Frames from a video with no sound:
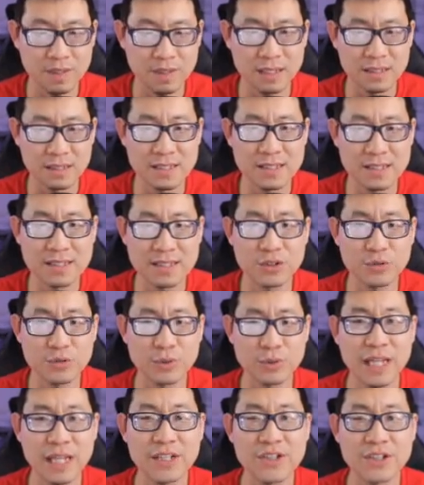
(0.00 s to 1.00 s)
distance
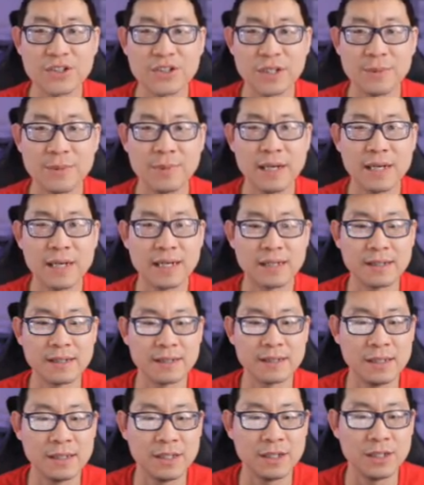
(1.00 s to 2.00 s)
relationship,
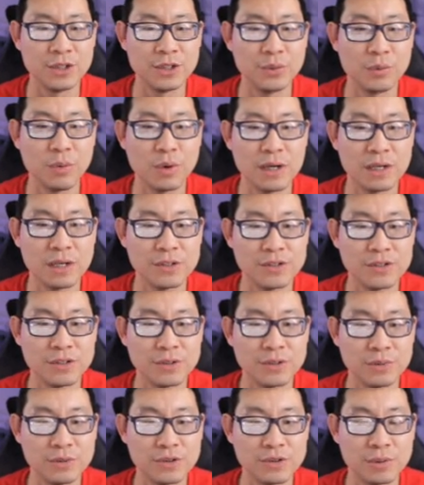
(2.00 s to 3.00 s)
and you wanted
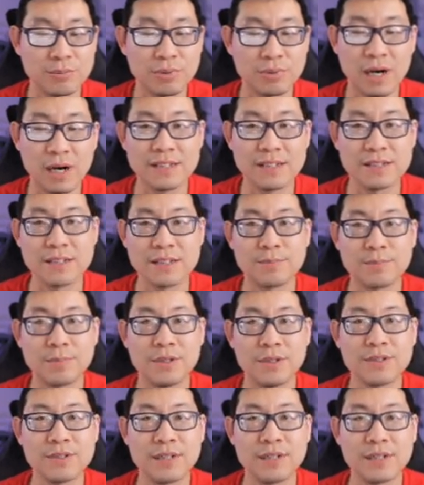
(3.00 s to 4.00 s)
to surprise this
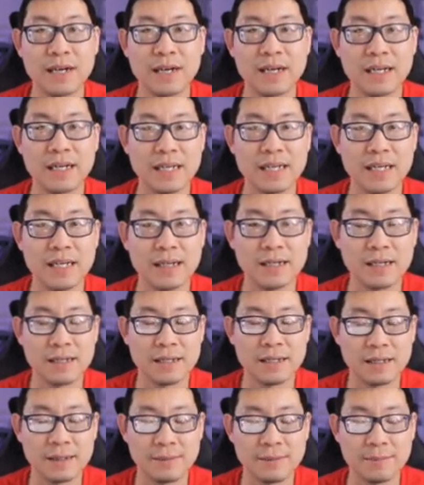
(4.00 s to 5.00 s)
person on
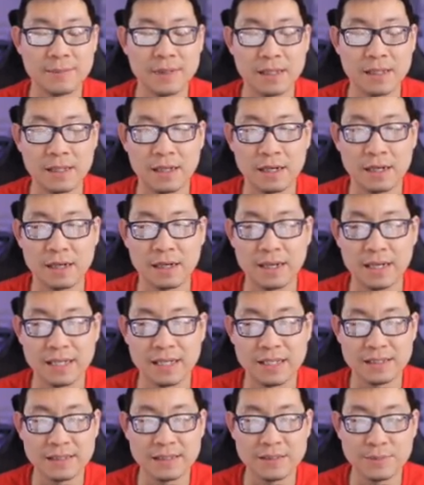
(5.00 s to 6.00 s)
a
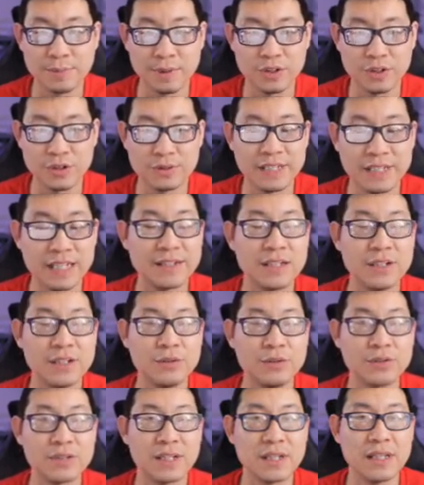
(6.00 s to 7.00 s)
special date that
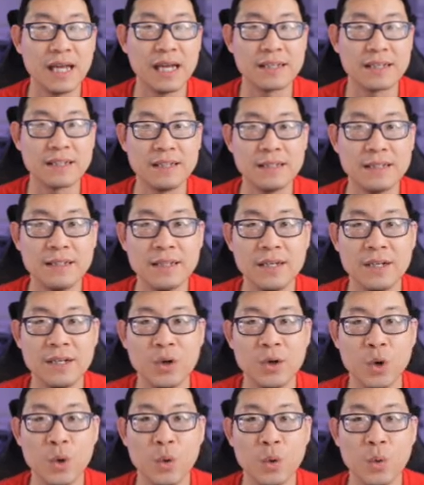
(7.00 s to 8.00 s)
you selected,
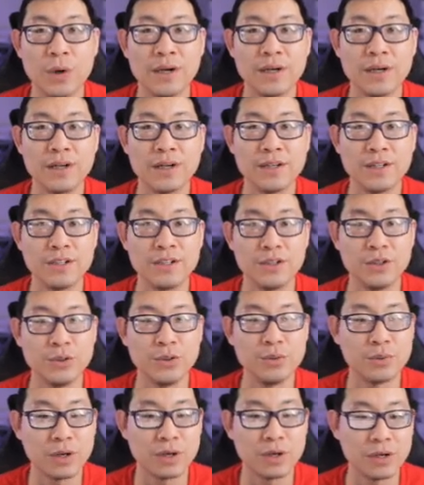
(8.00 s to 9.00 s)
where
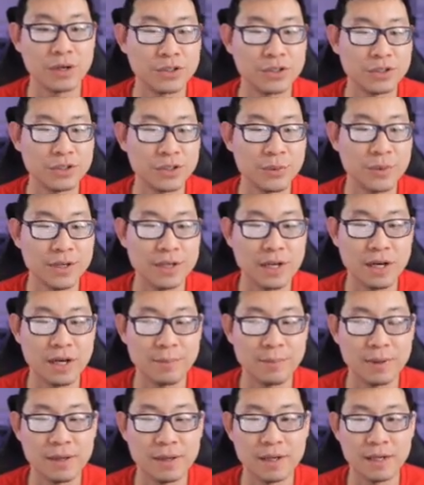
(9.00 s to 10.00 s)
you are showing
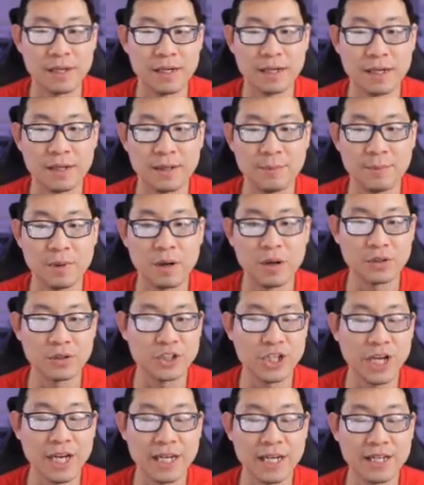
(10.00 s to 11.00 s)
up all
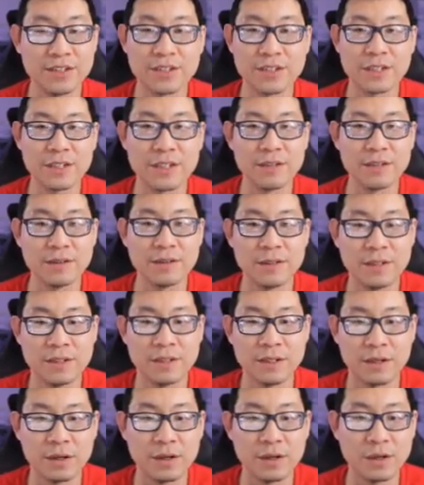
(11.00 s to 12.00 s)
changed and
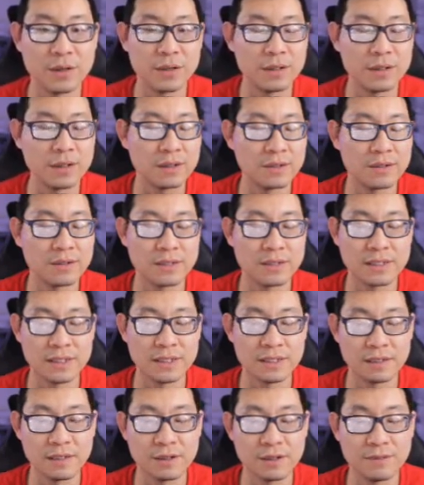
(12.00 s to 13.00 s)
all,
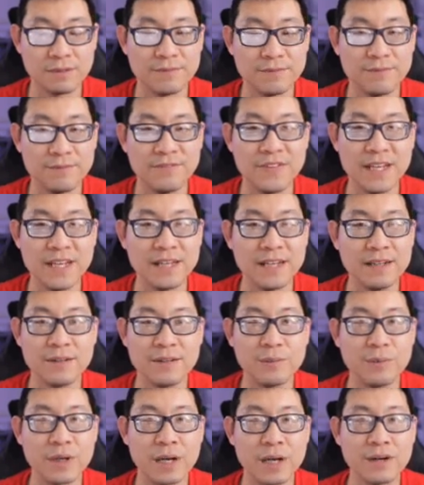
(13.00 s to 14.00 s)
you know, fit
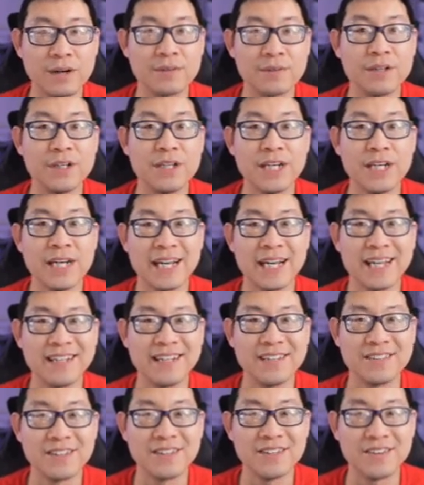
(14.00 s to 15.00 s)
and whatever.
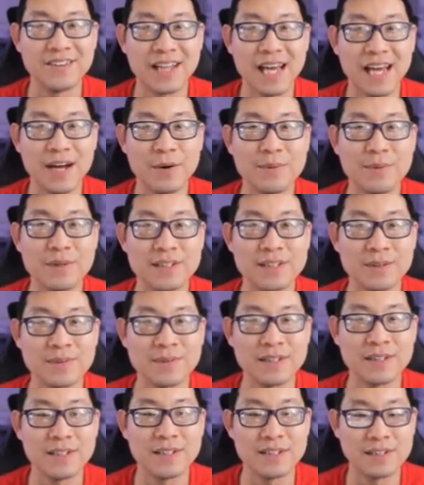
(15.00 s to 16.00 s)
And so that would be
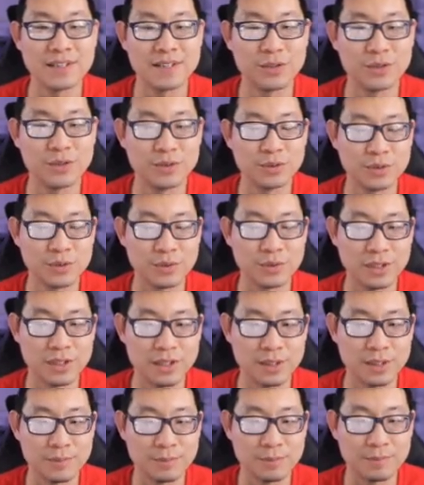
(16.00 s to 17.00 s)
something
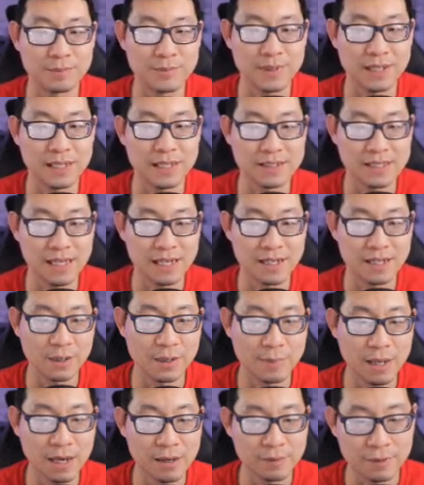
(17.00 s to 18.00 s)
to get excited
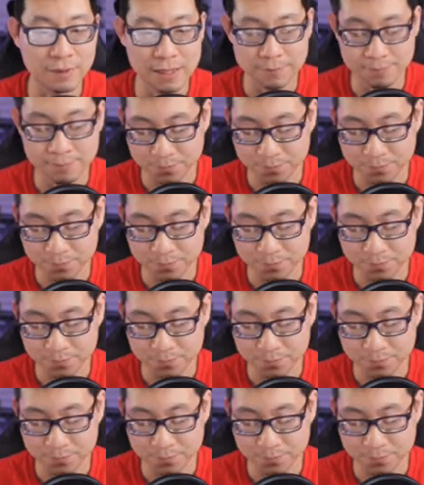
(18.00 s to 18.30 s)
about, right?